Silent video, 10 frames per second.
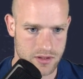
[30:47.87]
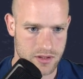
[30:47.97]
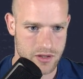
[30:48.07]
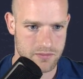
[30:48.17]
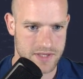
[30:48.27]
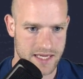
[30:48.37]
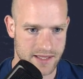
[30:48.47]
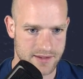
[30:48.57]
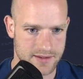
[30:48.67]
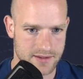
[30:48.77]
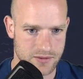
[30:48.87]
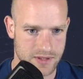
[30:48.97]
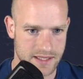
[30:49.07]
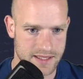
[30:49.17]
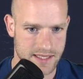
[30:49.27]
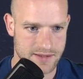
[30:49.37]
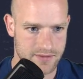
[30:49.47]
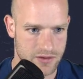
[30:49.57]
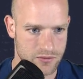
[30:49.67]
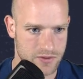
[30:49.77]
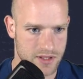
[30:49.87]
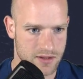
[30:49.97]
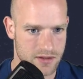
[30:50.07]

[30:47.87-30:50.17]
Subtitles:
update the index value here.